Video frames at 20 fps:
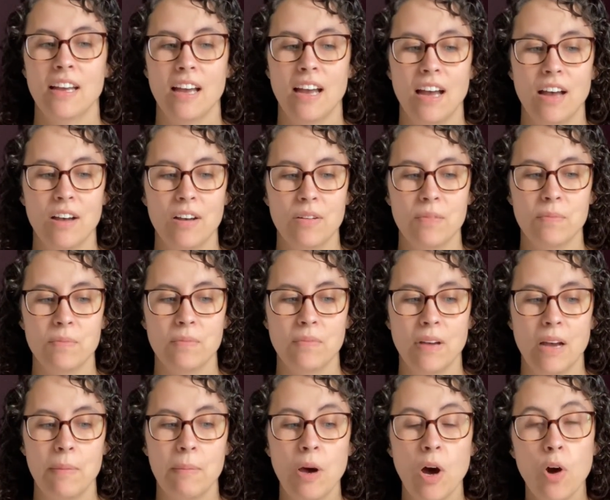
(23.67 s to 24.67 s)

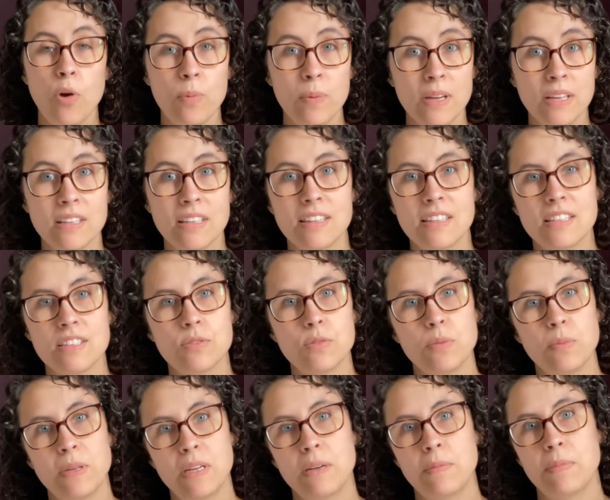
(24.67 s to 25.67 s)
I'm hoping that this will
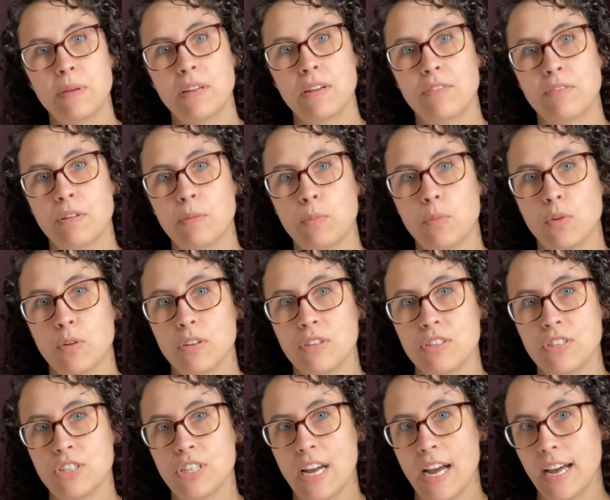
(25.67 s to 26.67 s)
be a bit of a more
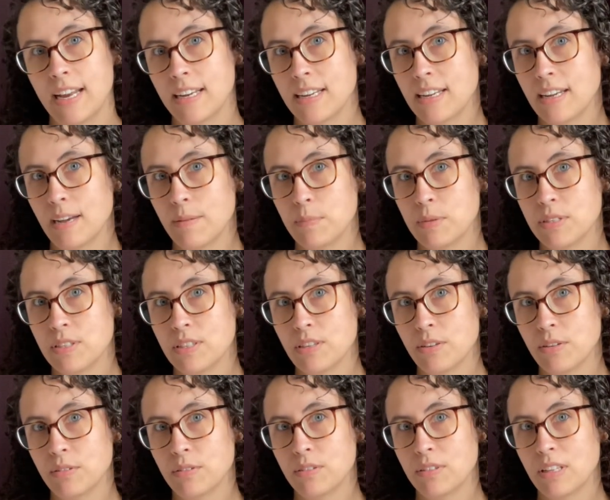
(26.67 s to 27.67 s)
chatty
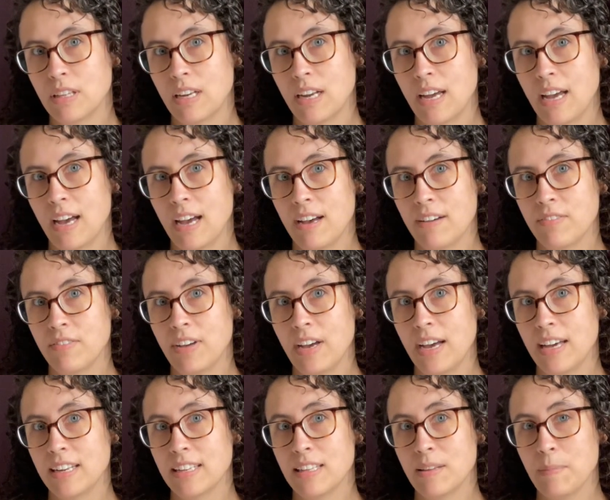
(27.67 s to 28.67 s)
episode than I have
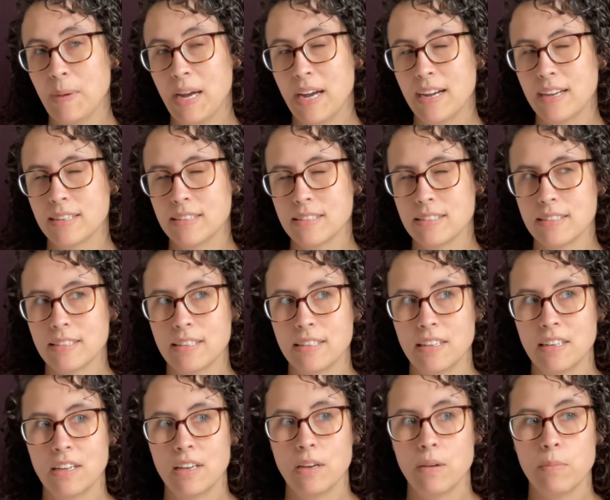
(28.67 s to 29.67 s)
had in the past,
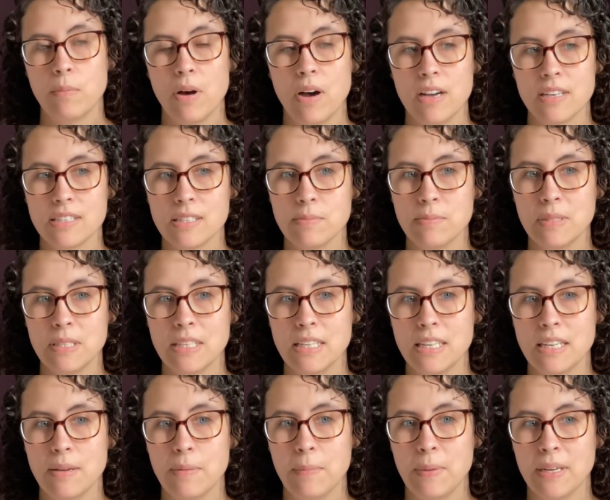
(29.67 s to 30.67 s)

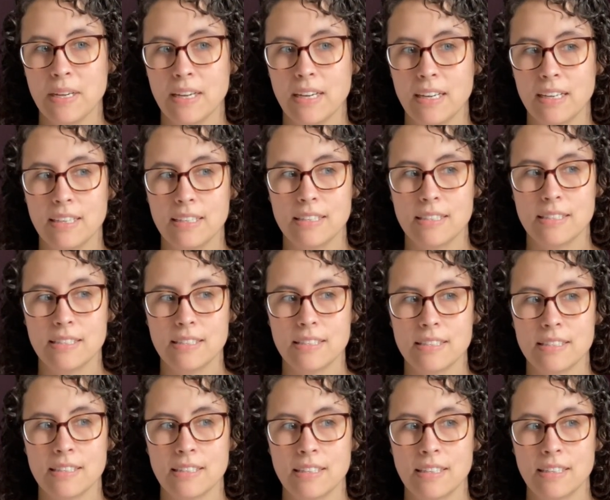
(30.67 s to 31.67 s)
possibly
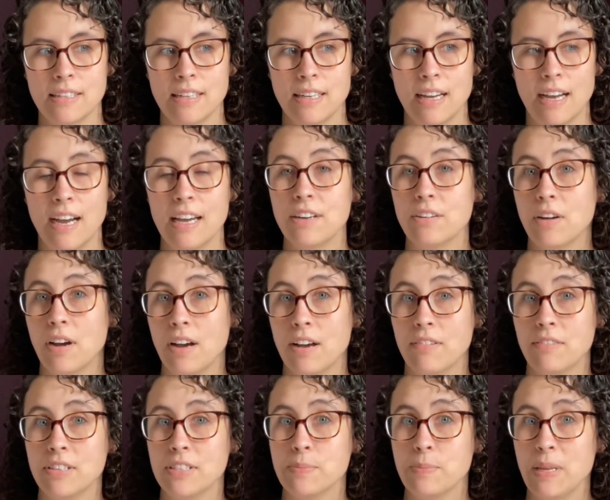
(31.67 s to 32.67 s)
because I don't have
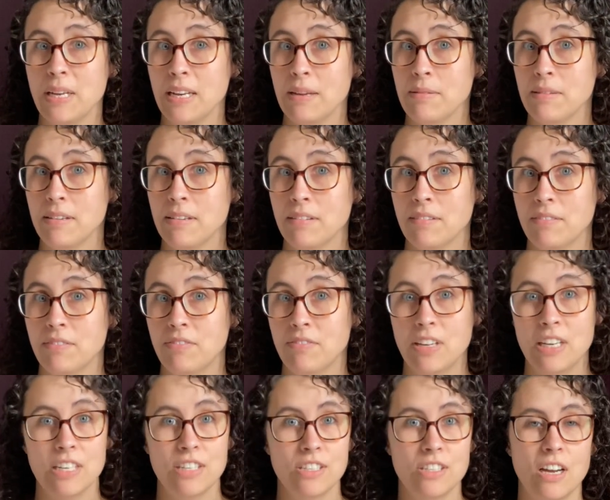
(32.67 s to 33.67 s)
as many
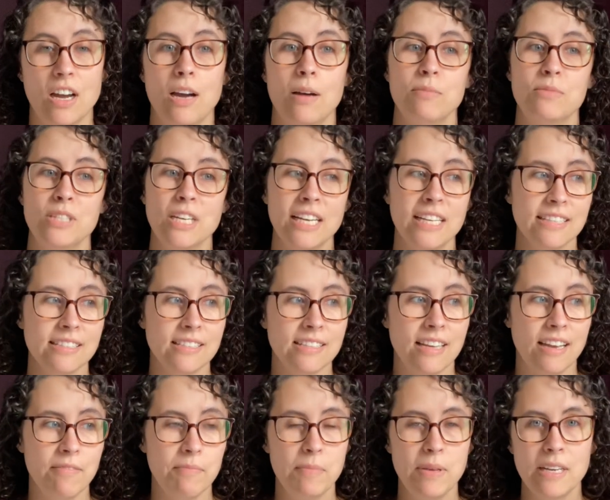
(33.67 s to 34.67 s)
finished objects.
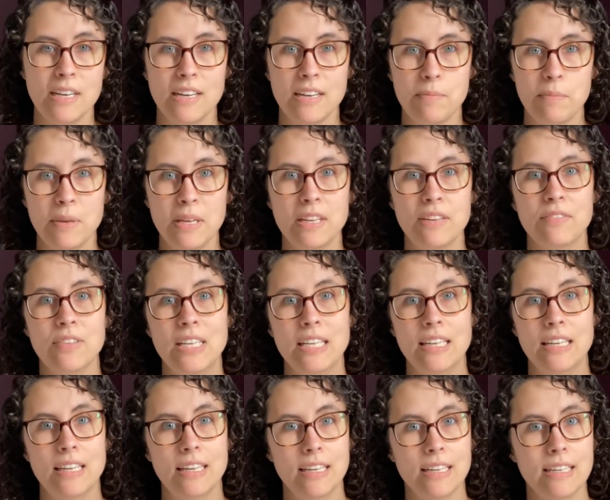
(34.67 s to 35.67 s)
I've been in a bit of a
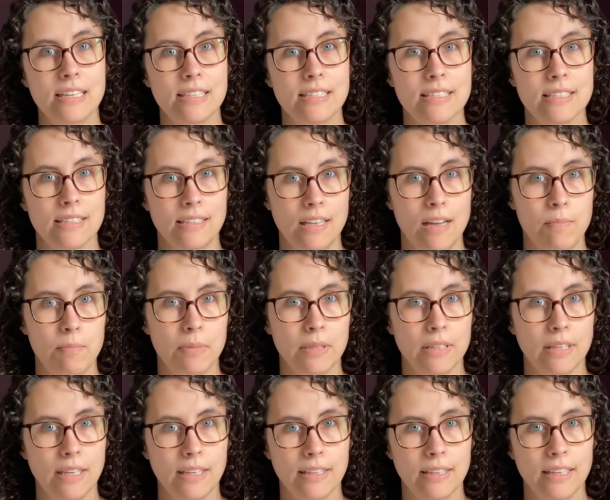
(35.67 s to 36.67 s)
knitting slump
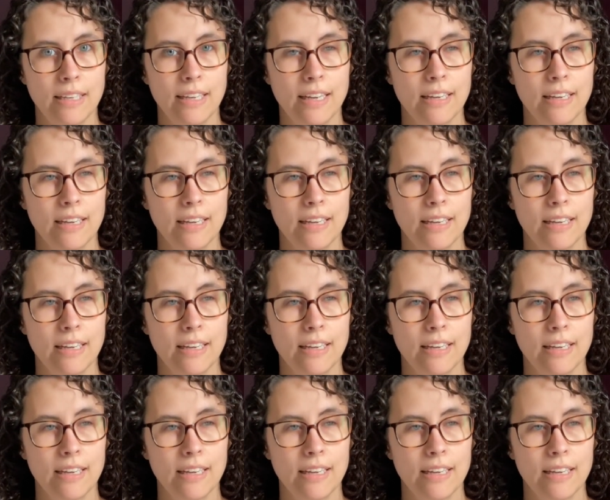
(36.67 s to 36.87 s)
lately.